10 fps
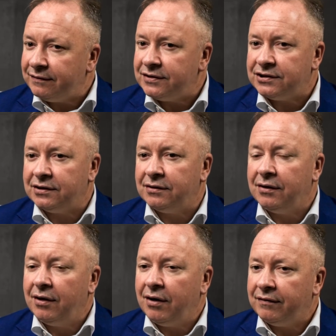vision
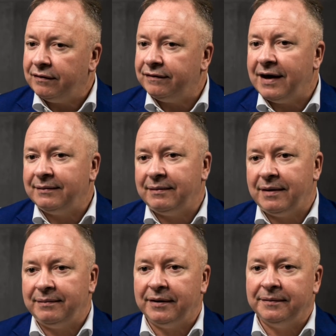of a family
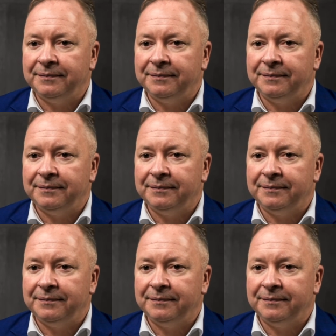member.